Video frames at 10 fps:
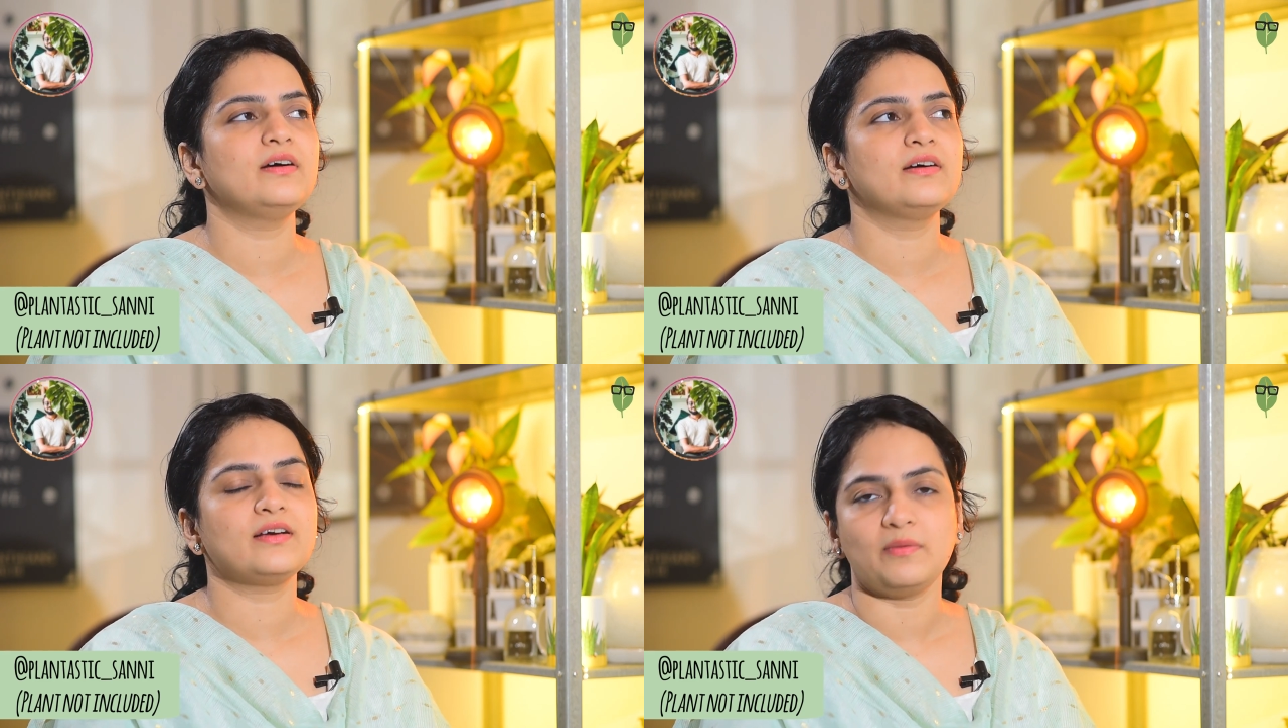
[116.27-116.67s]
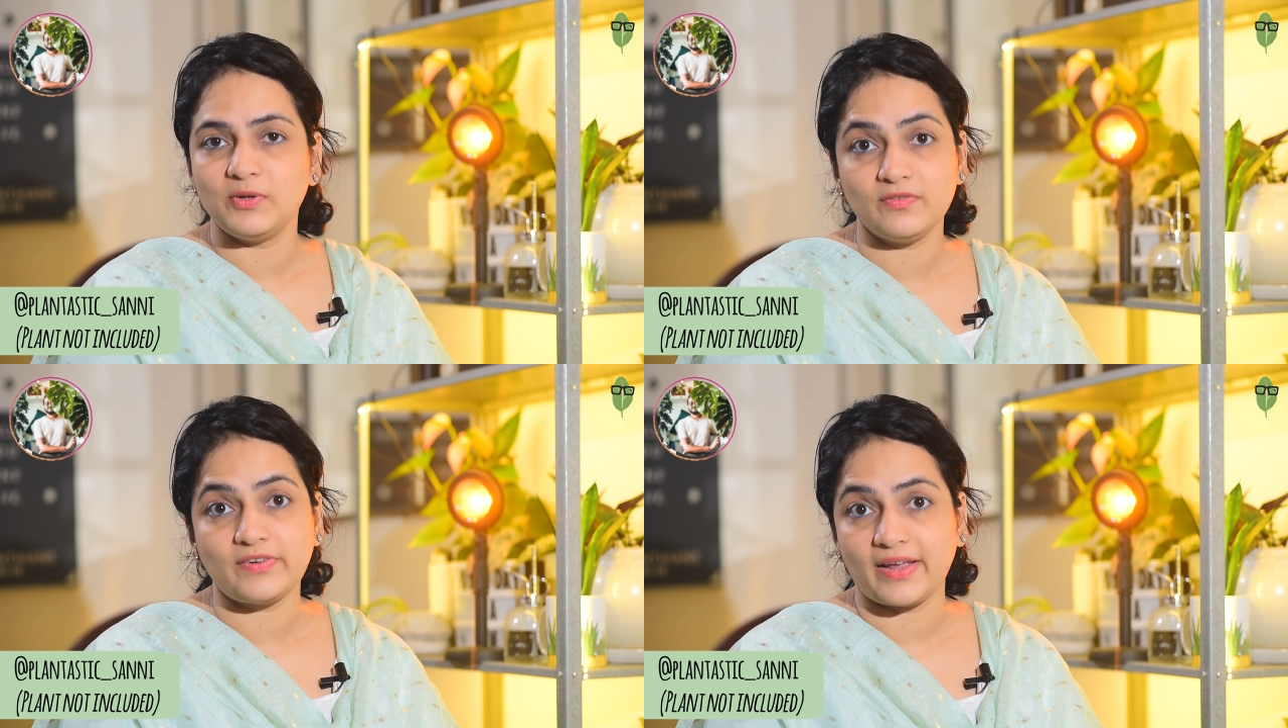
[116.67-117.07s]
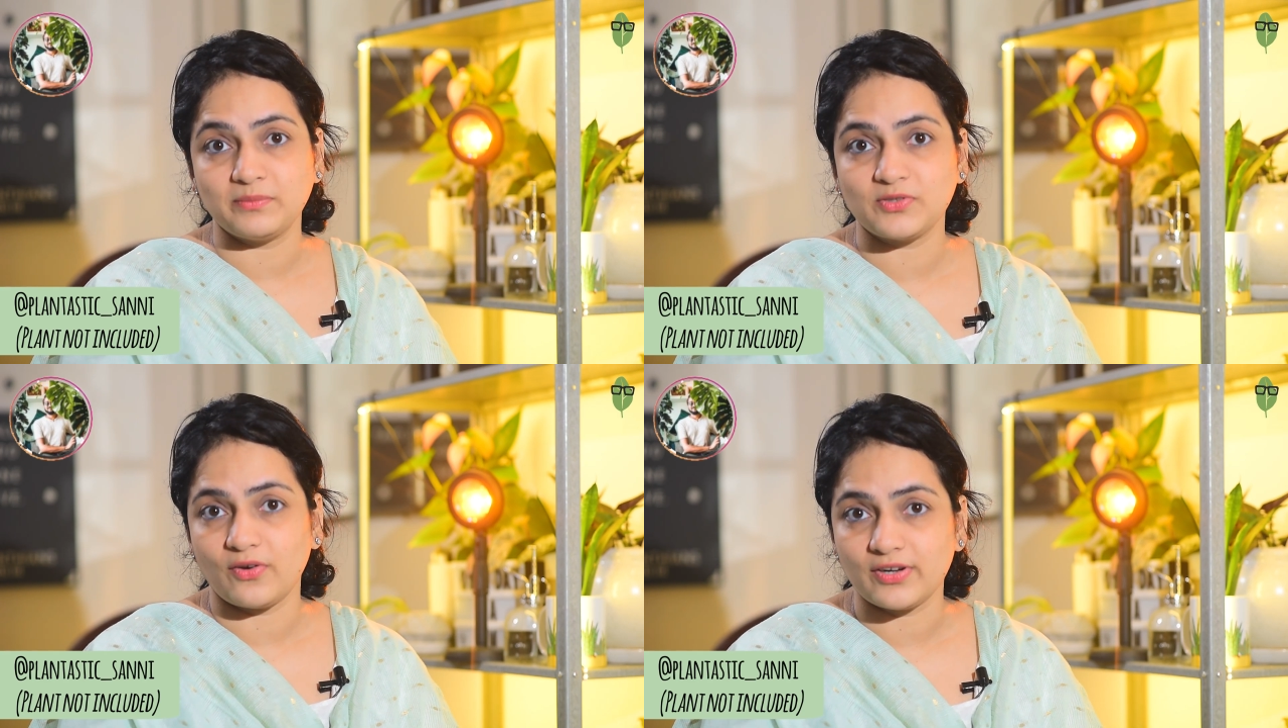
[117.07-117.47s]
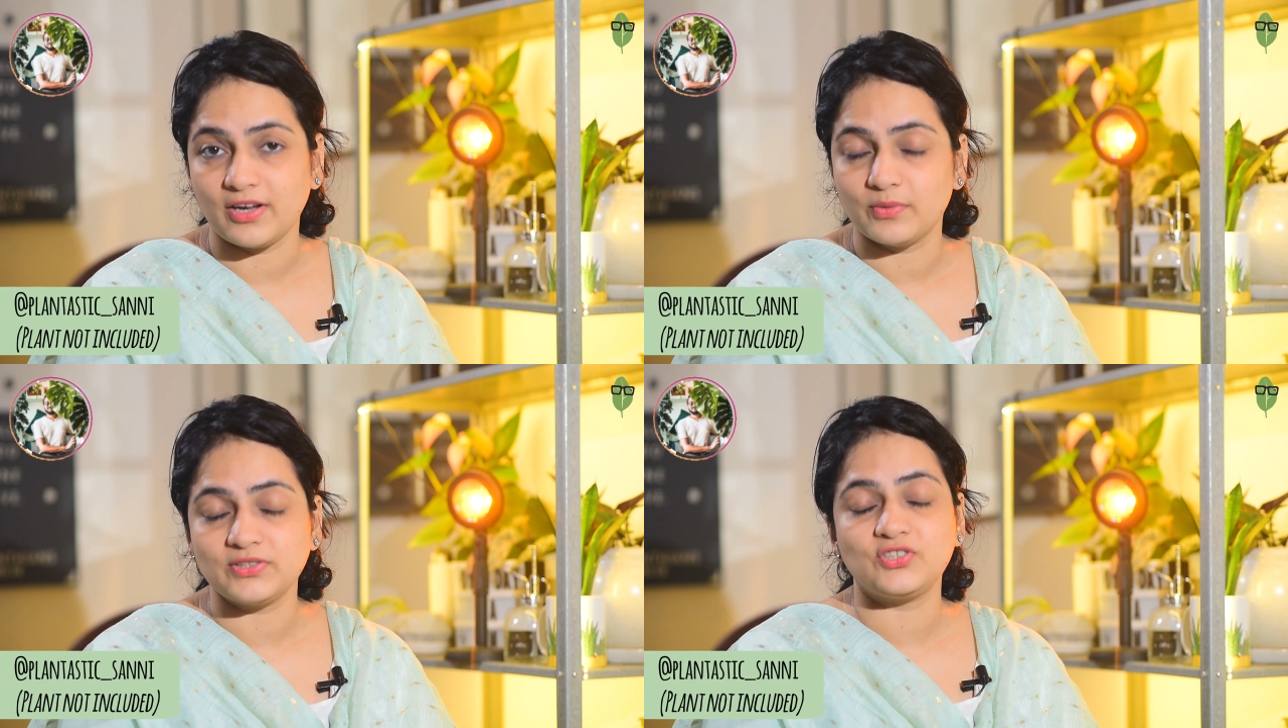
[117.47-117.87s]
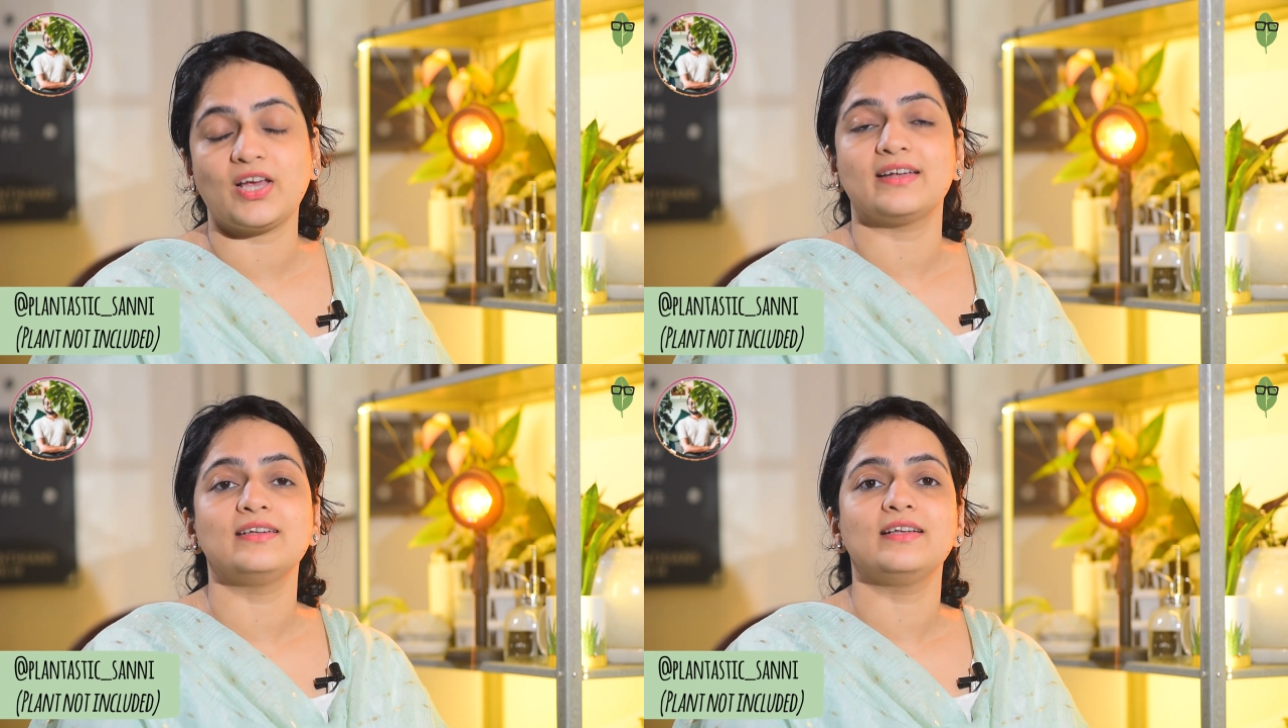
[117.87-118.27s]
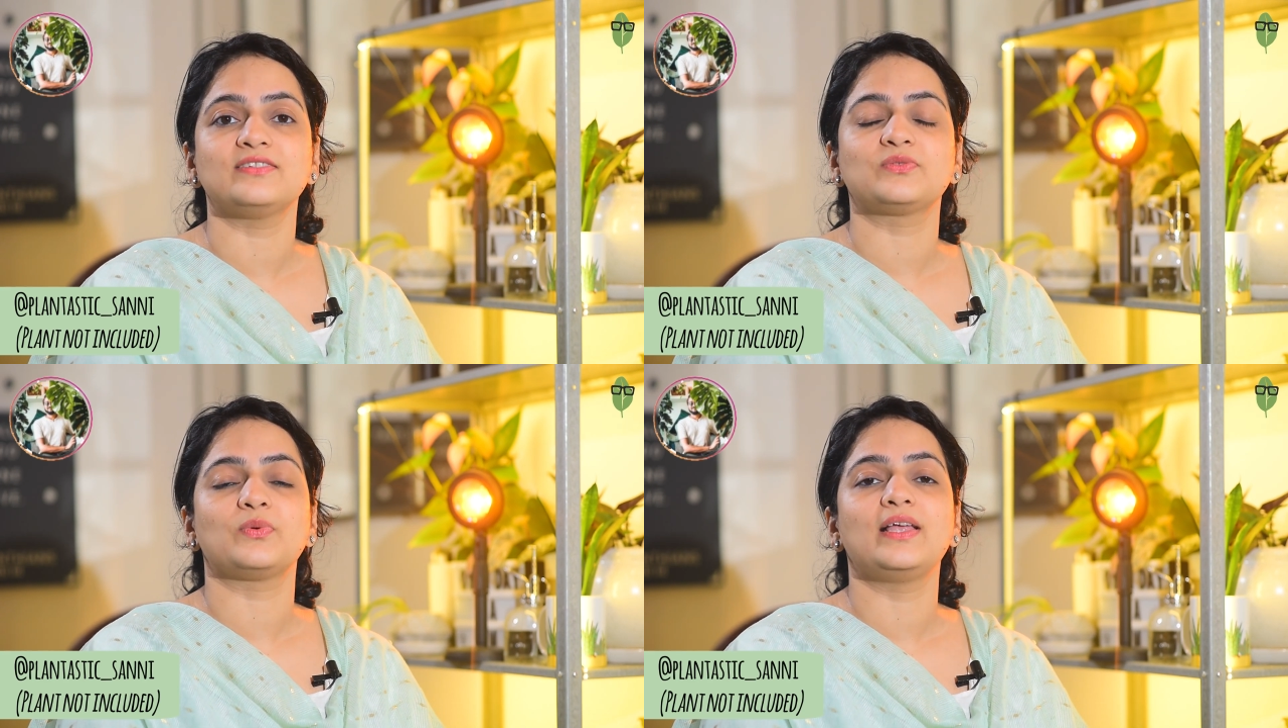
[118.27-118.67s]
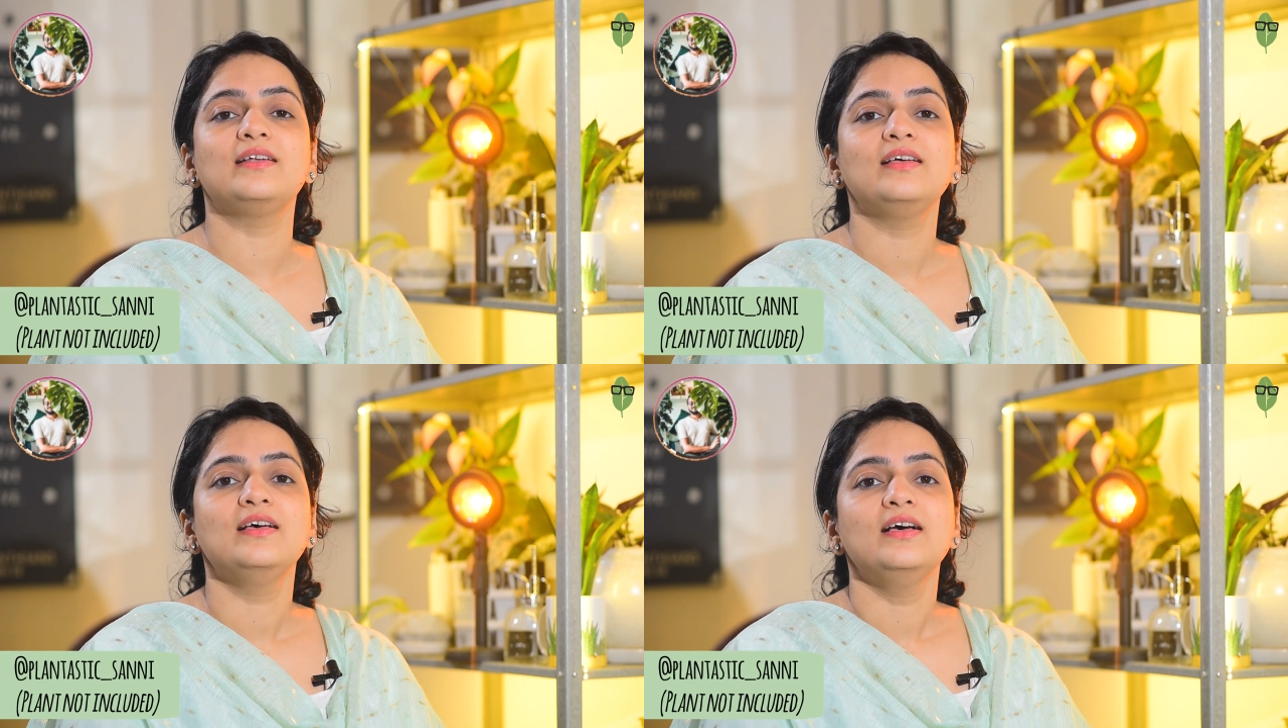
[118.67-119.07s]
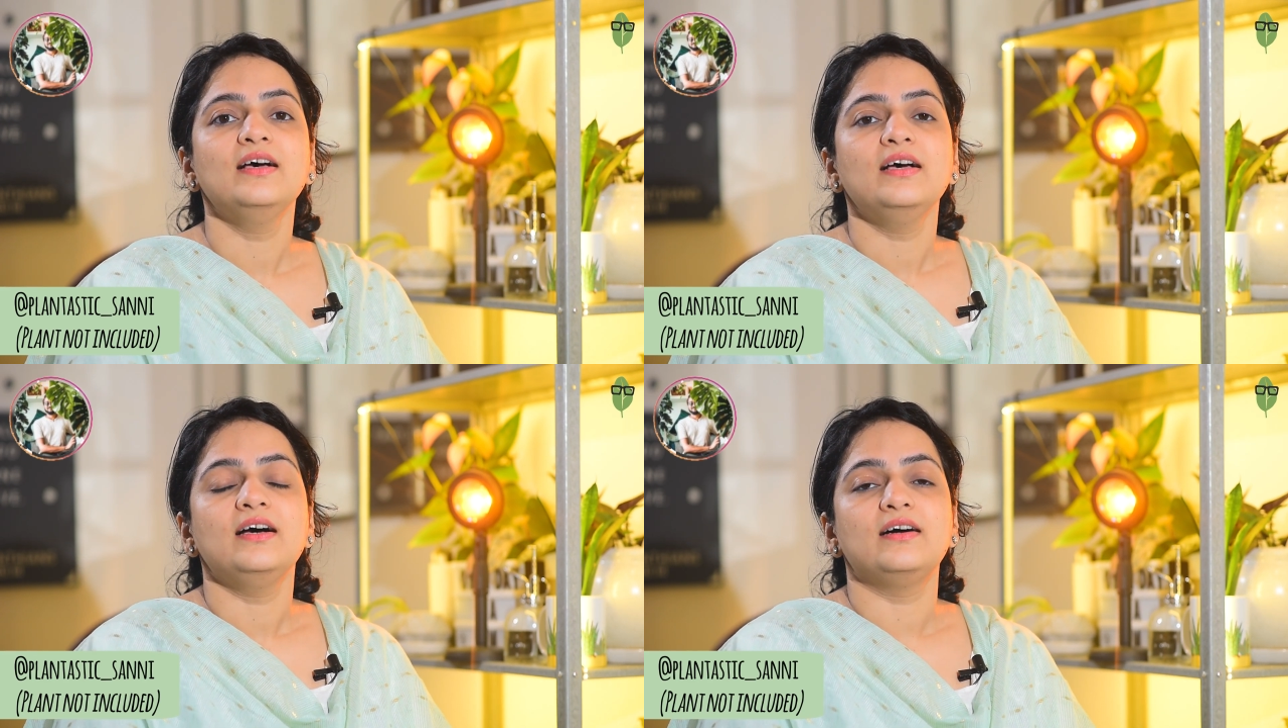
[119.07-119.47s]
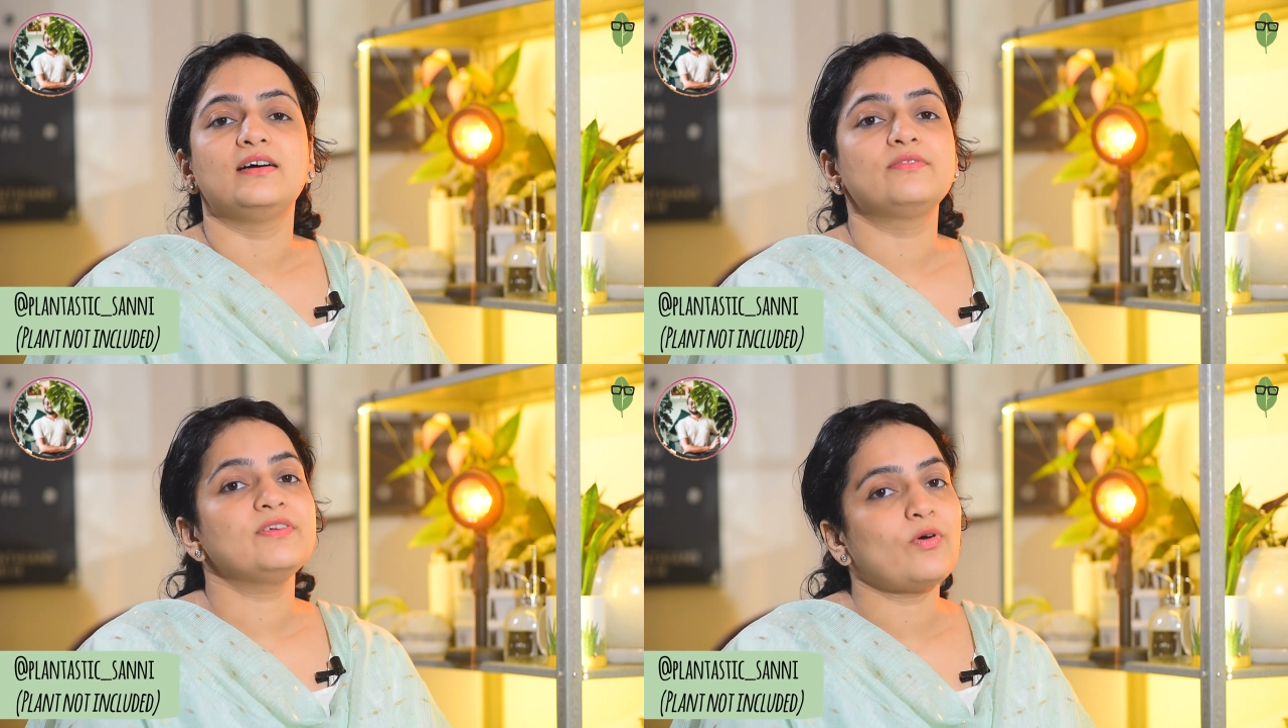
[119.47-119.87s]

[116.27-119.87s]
a couple of times on our channel as well. We've